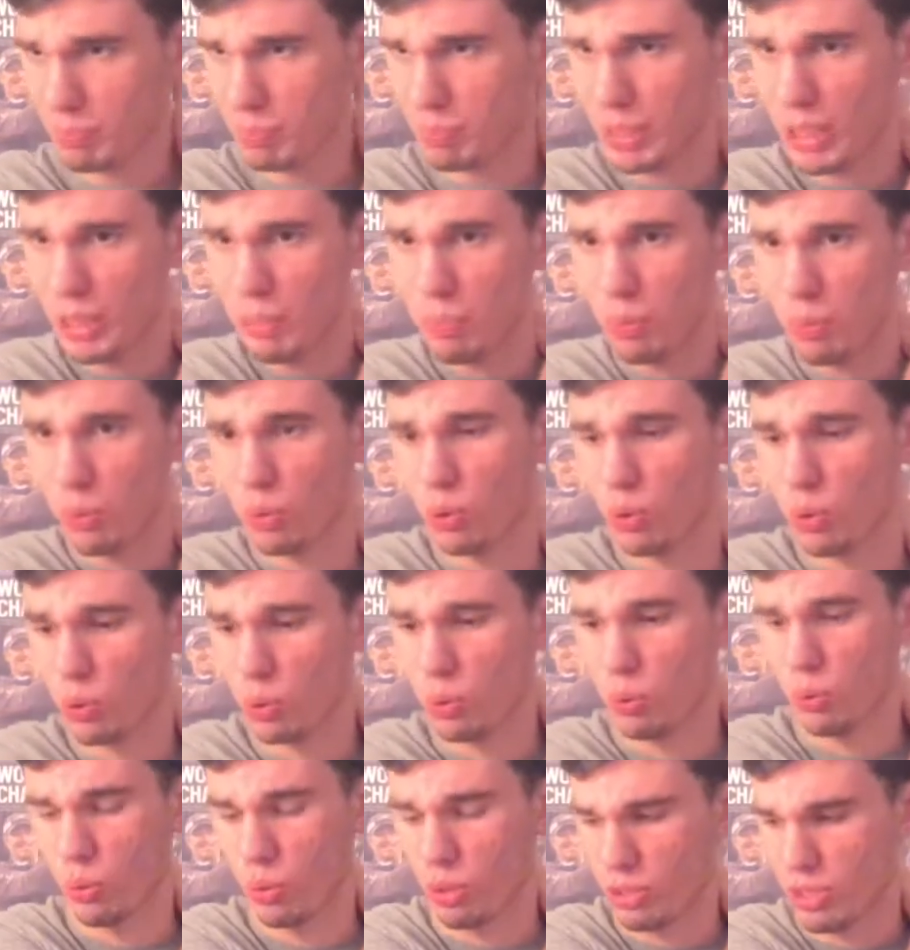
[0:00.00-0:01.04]

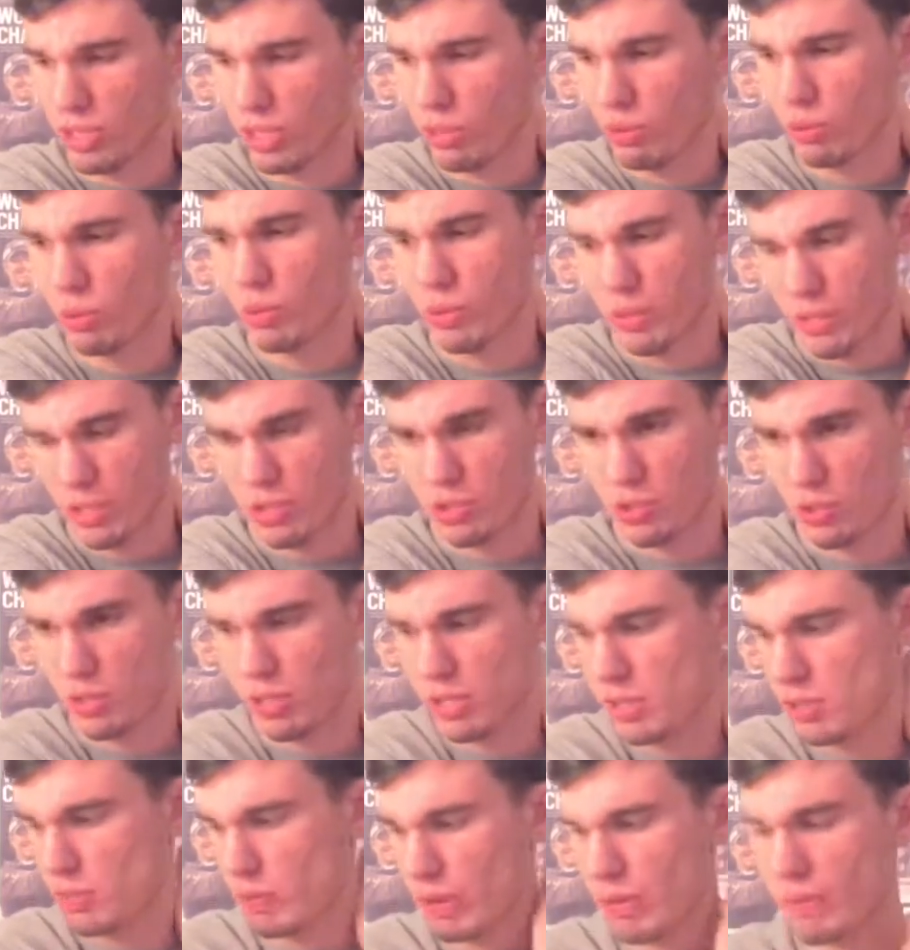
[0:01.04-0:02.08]
People were dealing with
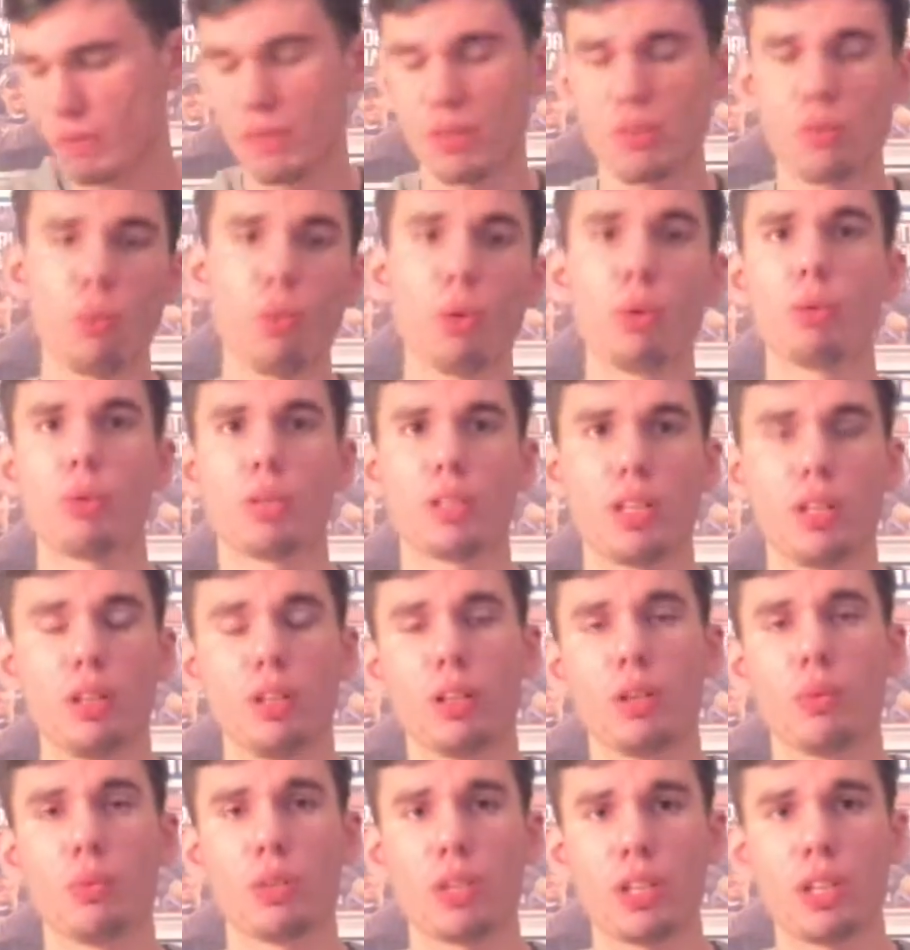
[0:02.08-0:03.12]
injuries. We were
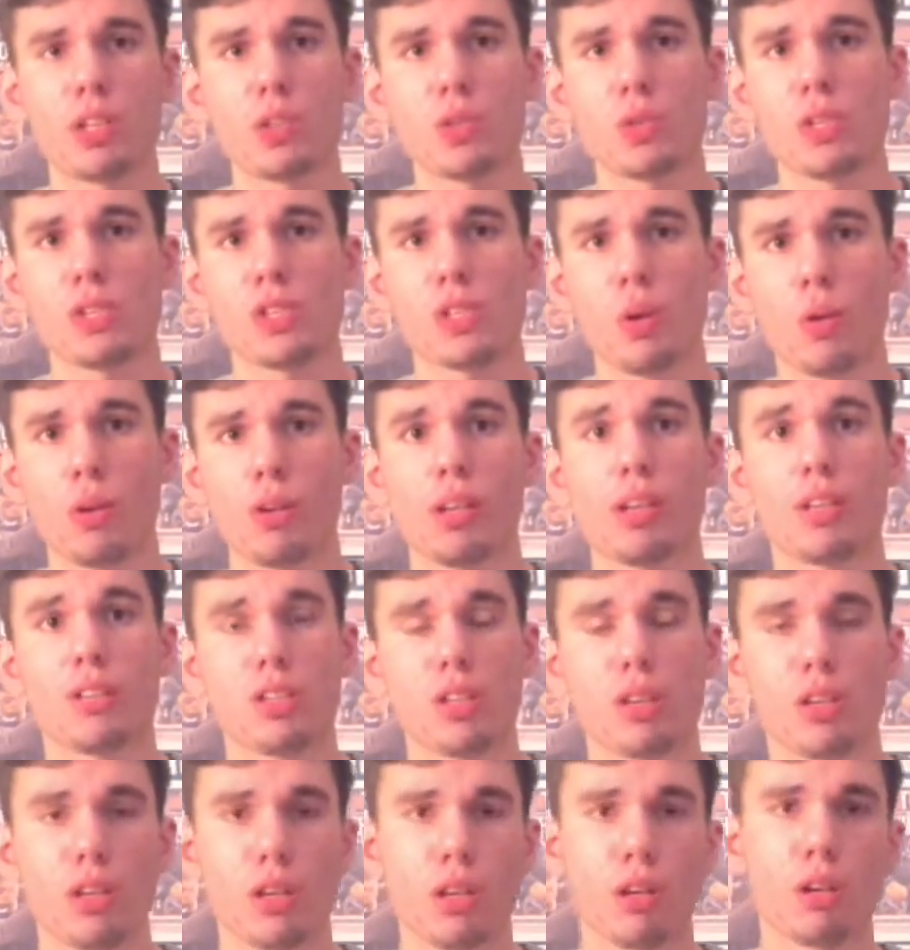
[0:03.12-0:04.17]
dealing with injuries going into
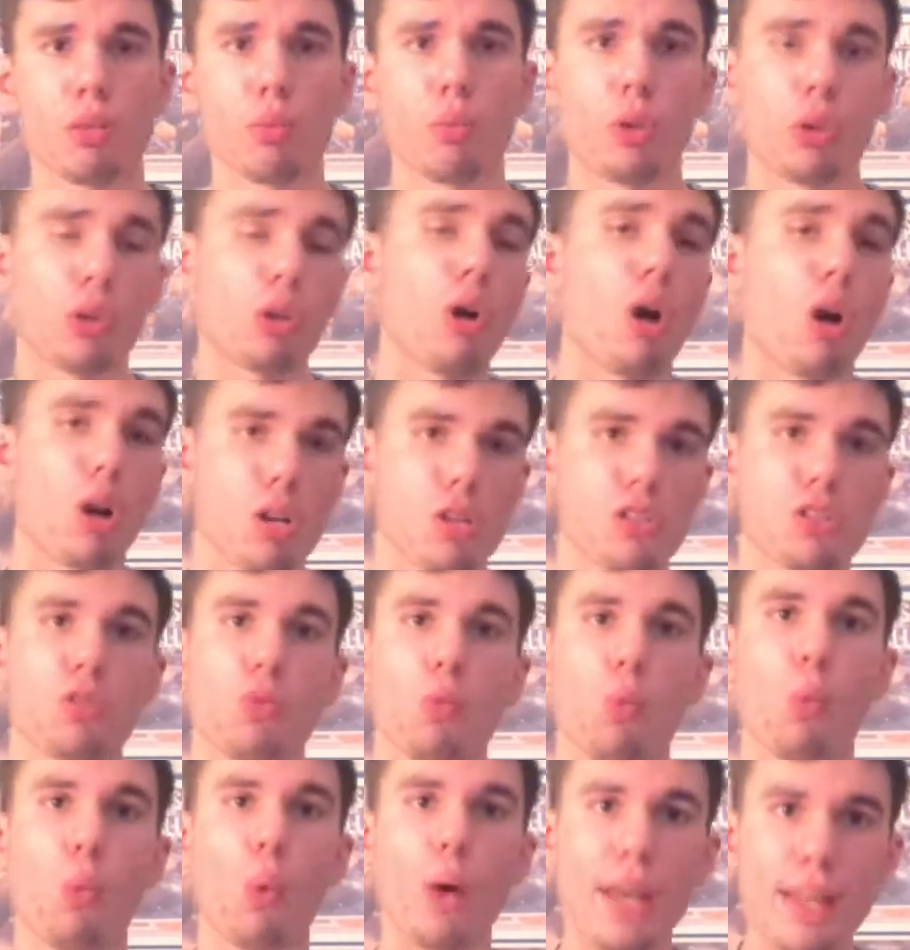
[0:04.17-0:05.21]
the year with
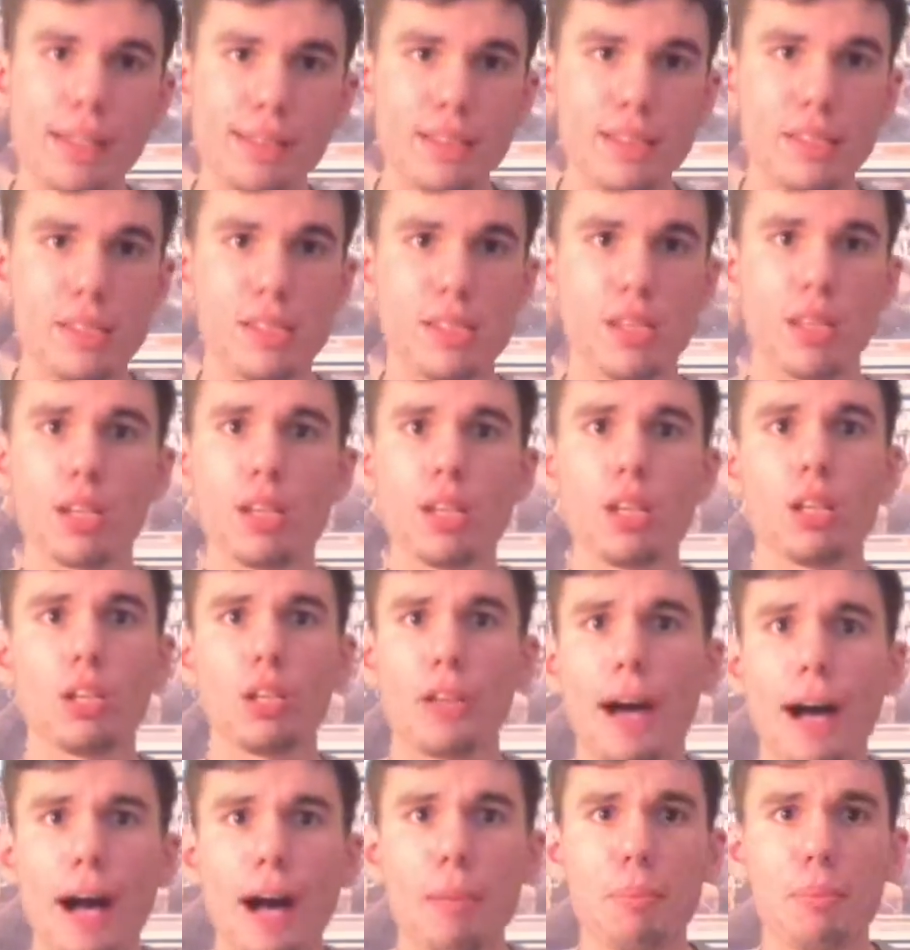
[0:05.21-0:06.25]
Carson Wentz
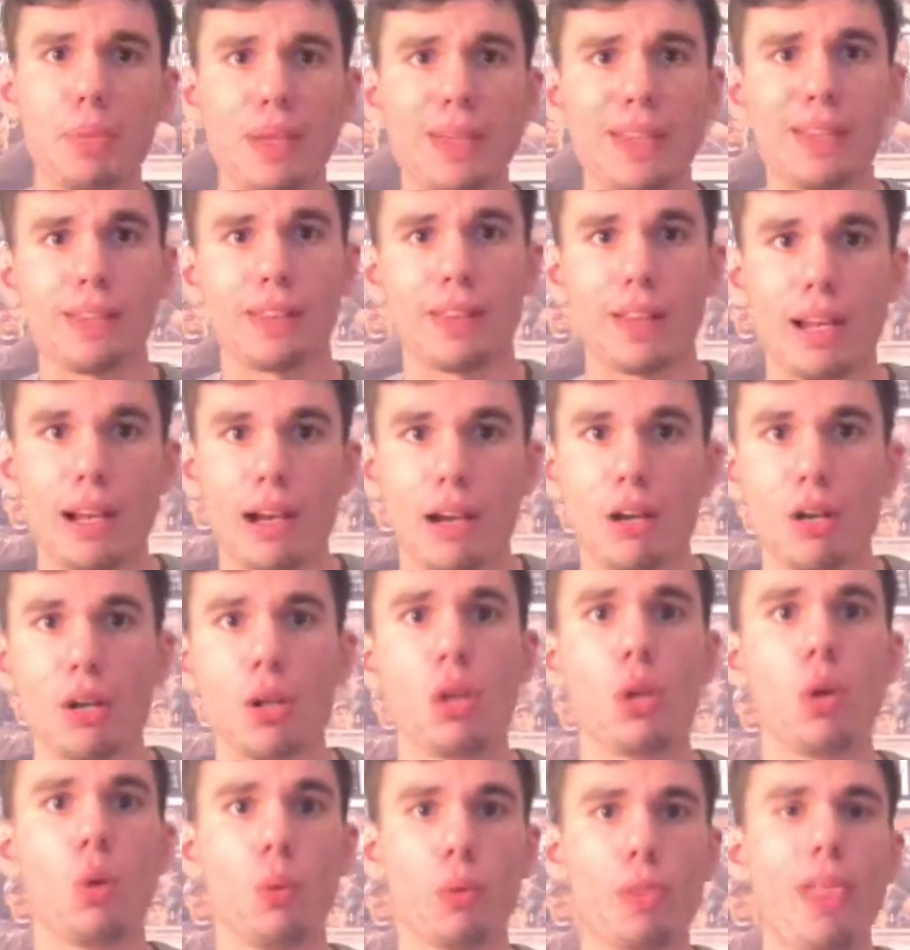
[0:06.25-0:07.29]
not being there,
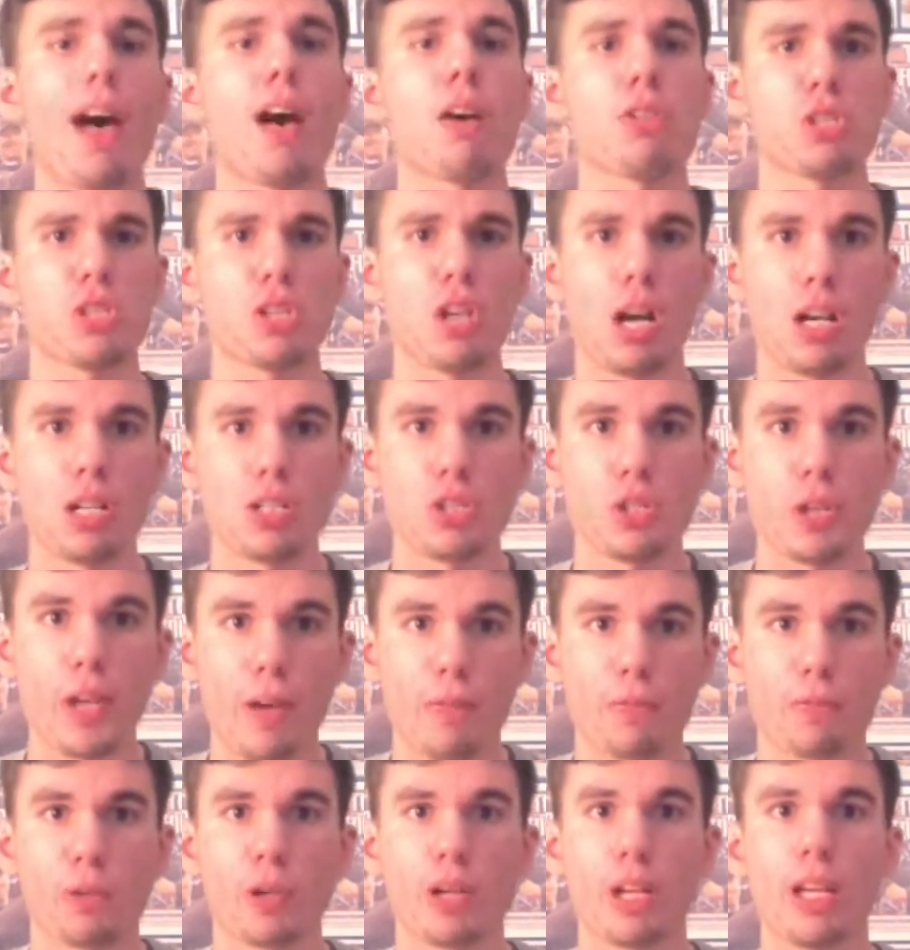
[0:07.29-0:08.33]
with Alshon
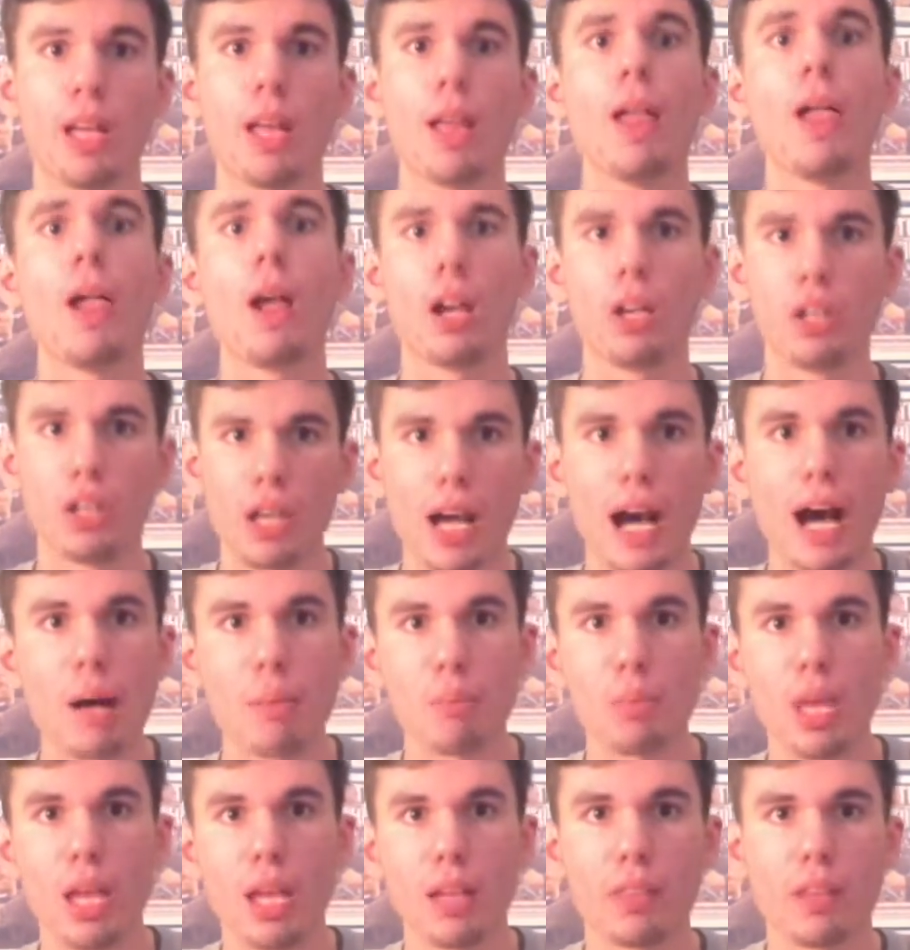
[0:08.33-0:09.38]
Jeffrey not
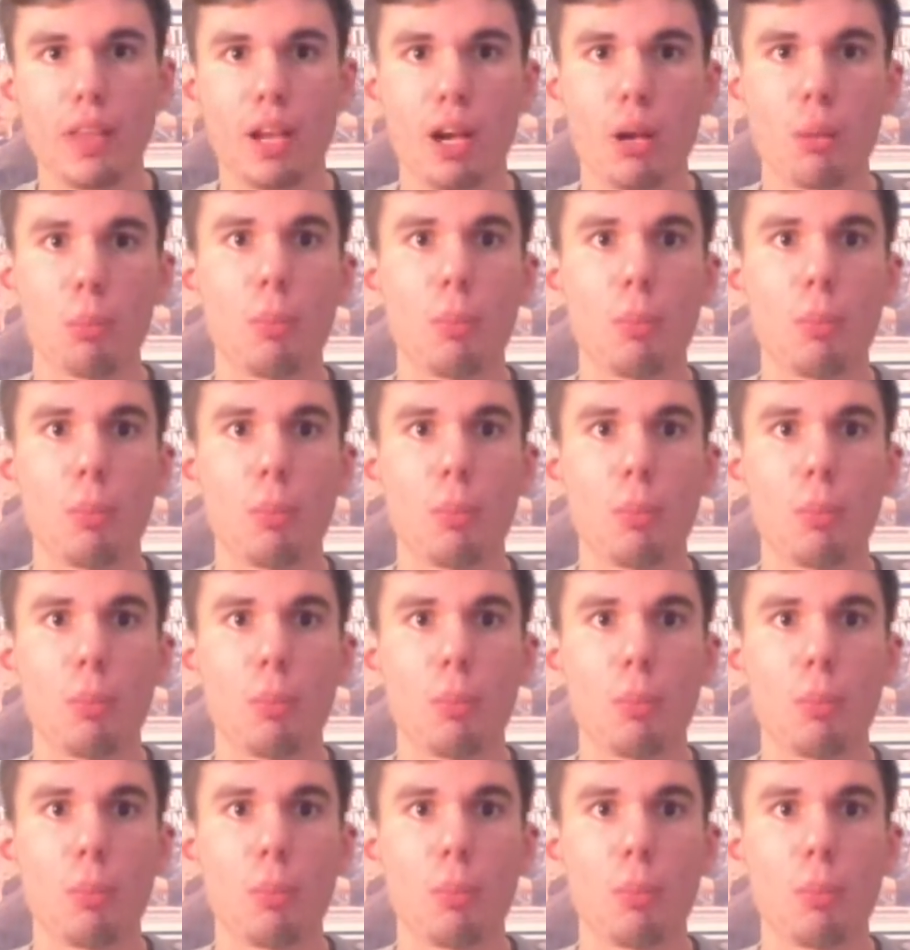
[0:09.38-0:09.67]
being there.